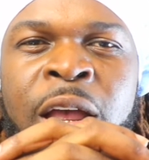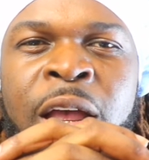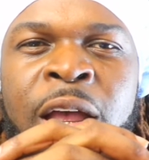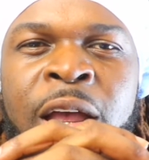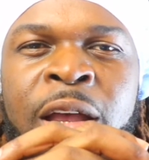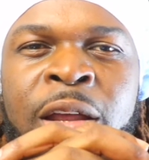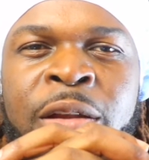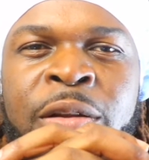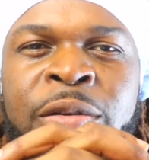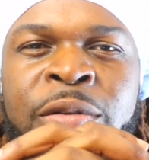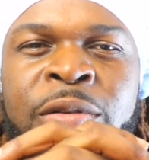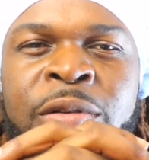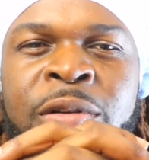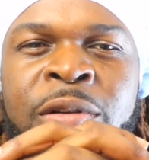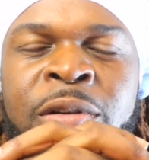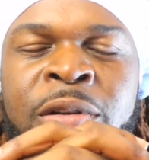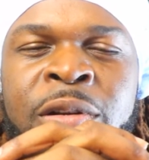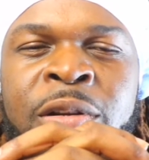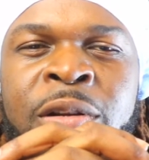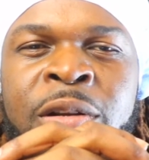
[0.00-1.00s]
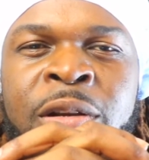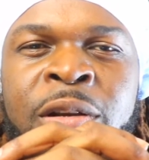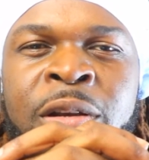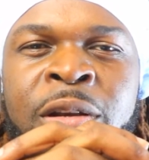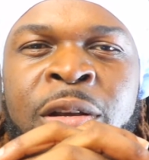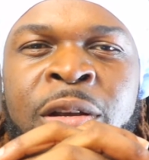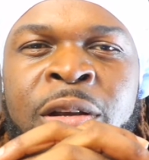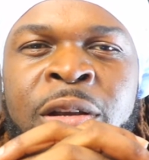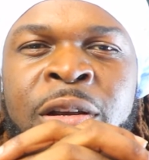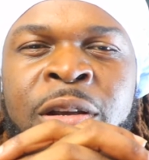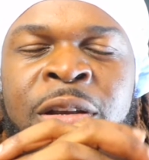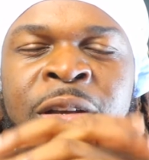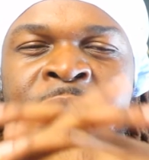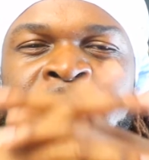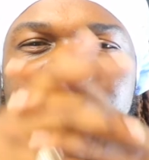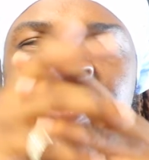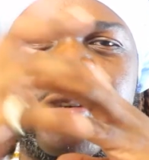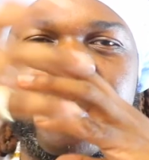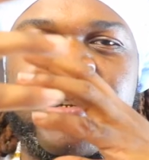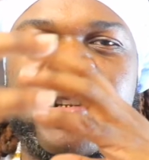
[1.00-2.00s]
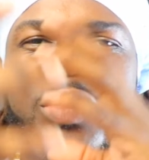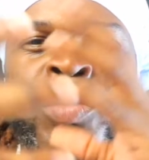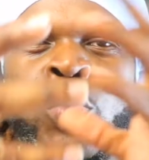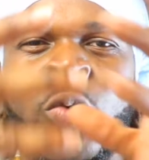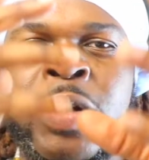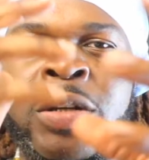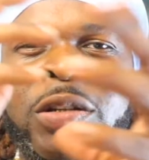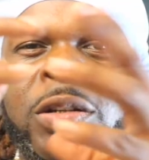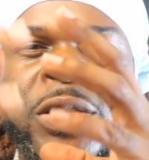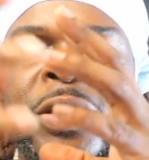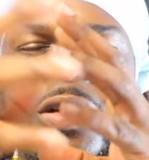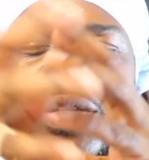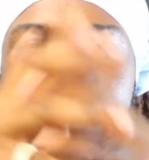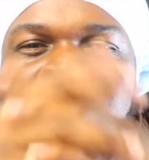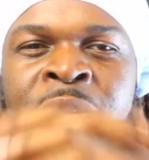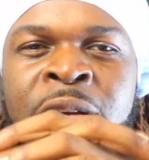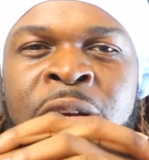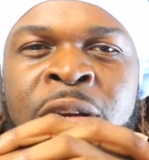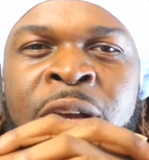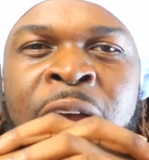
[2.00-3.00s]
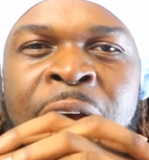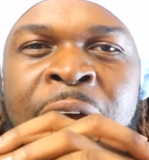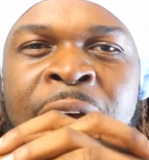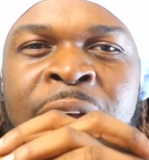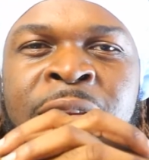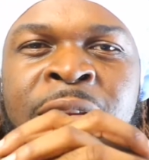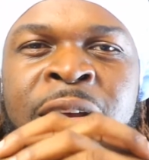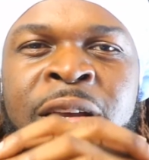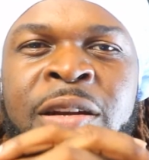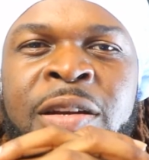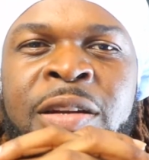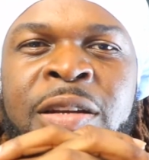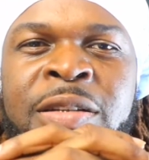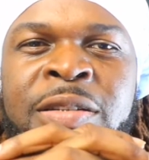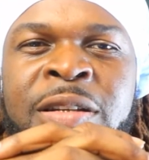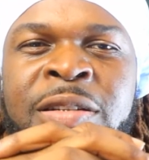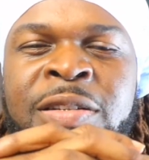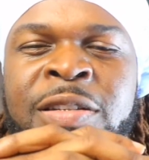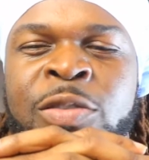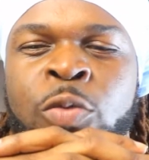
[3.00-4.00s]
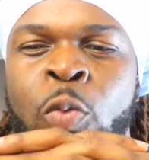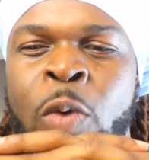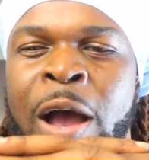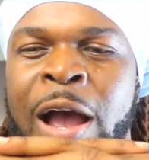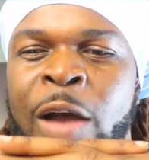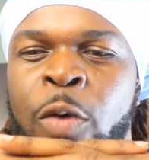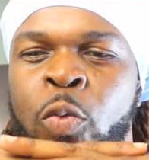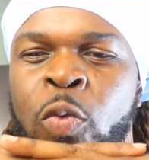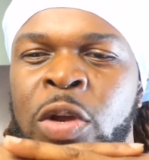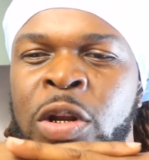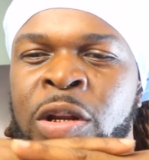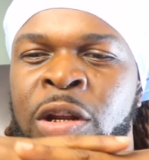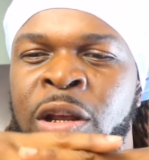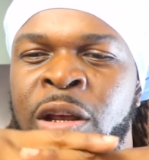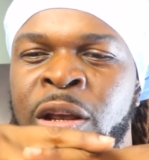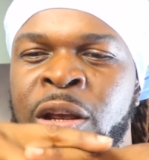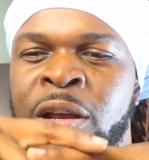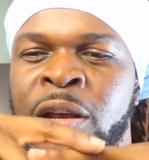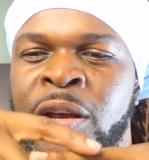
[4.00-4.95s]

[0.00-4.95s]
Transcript: And she switched identities. This is why when